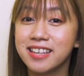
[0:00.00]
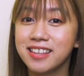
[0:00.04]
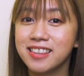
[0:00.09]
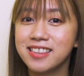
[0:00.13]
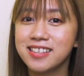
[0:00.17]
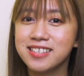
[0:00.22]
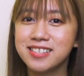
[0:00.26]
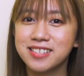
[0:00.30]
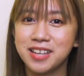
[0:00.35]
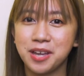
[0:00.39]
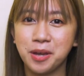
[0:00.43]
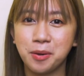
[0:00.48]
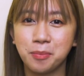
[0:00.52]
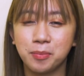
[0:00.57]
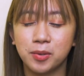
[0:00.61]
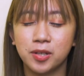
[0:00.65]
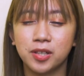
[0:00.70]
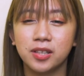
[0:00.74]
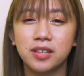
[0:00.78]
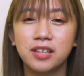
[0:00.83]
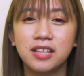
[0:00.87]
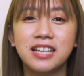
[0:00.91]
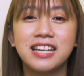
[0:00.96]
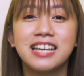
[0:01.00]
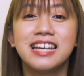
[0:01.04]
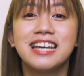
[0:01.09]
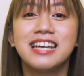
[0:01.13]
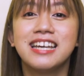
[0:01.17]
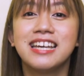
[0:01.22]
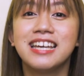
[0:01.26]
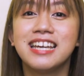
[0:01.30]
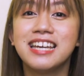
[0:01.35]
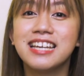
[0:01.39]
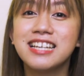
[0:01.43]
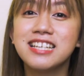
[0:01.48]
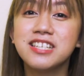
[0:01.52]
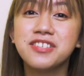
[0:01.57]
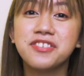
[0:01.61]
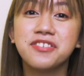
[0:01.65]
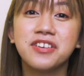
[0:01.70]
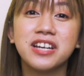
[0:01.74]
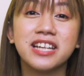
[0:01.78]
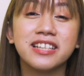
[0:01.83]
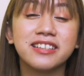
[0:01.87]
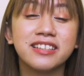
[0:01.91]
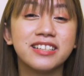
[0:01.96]
in the table, it is
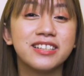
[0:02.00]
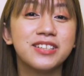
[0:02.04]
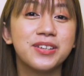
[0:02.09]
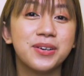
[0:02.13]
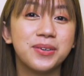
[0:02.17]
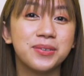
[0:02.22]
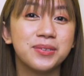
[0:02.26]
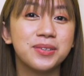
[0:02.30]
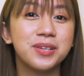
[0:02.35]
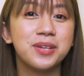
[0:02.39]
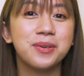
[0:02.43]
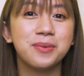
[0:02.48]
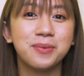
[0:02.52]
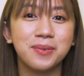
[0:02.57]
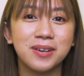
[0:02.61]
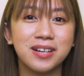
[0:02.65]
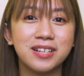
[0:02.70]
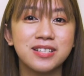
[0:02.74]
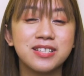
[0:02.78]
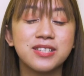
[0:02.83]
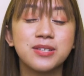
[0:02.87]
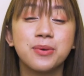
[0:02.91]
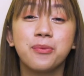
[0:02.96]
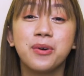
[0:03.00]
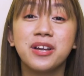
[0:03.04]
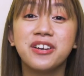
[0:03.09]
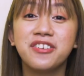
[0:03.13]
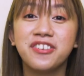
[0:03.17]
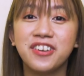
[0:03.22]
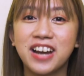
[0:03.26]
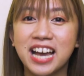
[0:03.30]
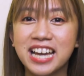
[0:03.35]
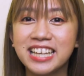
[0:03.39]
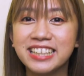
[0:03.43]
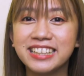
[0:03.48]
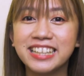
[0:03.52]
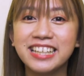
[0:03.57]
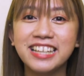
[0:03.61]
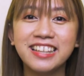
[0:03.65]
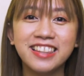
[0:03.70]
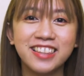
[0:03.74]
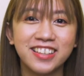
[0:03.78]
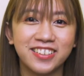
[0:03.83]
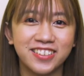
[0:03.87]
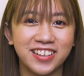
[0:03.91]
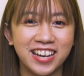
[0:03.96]
written only once when
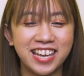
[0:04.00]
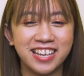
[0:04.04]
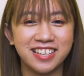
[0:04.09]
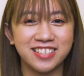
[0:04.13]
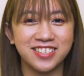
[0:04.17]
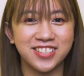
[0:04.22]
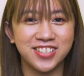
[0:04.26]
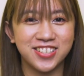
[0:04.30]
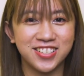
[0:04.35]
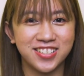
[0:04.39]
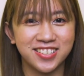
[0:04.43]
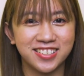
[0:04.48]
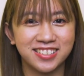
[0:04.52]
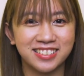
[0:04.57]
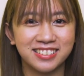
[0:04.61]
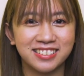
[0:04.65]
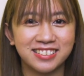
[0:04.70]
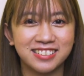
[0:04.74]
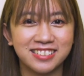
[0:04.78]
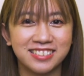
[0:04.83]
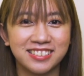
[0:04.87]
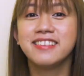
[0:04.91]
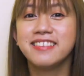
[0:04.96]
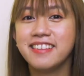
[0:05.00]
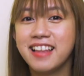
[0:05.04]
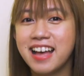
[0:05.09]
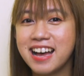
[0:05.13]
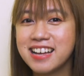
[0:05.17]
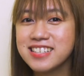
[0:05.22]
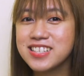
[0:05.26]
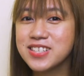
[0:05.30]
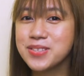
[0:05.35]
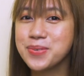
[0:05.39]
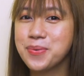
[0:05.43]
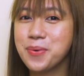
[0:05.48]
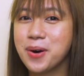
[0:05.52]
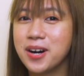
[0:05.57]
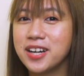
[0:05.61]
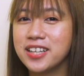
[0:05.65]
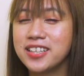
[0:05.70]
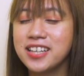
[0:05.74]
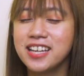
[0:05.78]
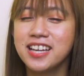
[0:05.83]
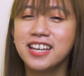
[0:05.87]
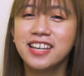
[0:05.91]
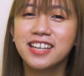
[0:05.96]
writing the range. Last
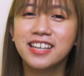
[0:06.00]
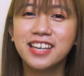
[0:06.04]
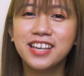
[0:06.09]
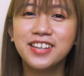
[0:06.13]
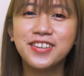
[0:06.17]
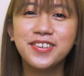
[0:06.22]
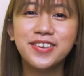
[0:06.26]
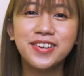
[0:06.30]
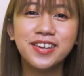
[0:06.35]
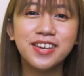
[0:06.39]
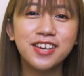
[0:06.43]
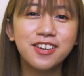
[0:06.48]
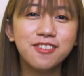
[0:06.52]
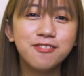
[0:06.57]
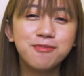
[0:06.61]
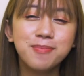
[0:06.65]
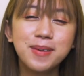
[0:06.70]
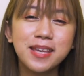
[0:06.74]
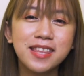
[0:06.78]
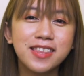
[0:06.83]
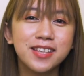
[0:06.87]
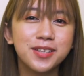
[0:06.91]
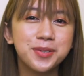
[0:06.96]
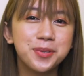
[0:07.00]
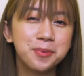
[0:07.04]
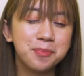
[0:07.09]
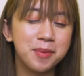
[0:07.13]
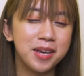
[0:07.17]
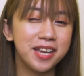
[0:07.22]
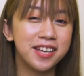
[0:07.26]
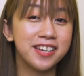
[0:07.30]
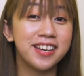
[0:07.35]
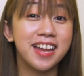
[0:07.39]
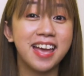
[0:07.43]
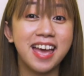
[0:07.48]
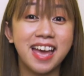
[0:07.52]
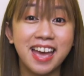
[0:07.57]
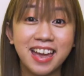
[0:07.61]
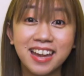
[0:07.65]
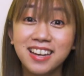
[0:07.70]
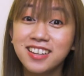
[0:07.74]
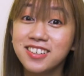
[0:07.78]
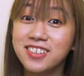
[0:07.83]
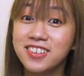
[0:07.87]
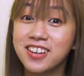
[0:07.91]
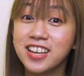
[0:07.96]
one, can you give me the domain
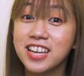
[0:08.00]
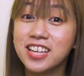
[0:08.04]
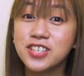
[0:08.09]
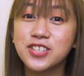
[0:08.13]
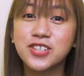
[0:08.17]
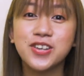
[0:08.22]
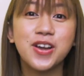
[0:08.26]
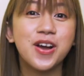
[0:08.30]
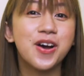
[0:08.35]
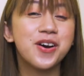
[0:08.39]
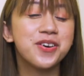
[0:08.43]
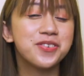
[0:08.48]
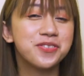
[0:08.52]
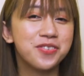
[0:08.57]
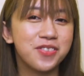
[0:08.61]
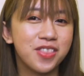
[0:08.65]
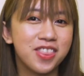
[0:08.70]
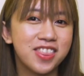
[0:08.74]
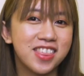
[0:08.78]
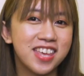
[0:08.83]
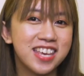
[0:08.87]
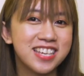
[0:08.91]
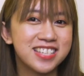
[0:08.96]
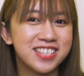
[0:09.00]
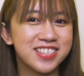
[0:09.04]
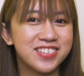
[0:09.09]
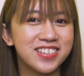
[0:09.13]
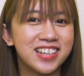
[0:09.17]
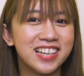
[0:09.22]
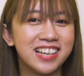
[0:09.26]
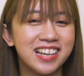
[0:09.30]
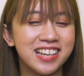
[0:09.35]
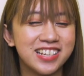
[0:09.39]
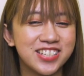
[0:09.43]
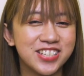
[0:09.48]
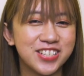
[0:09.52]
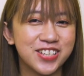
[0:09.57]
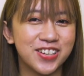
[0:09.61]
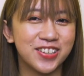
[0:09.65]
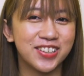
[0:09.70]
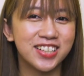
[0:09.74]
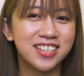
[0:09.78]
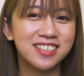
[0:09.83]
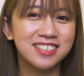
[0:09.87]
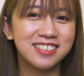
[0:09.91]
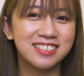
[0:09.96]
and range of this
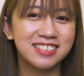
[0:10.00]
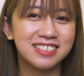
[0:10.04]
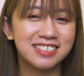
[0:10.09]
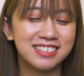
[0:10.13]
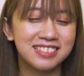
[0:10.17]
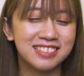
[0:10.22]
relation?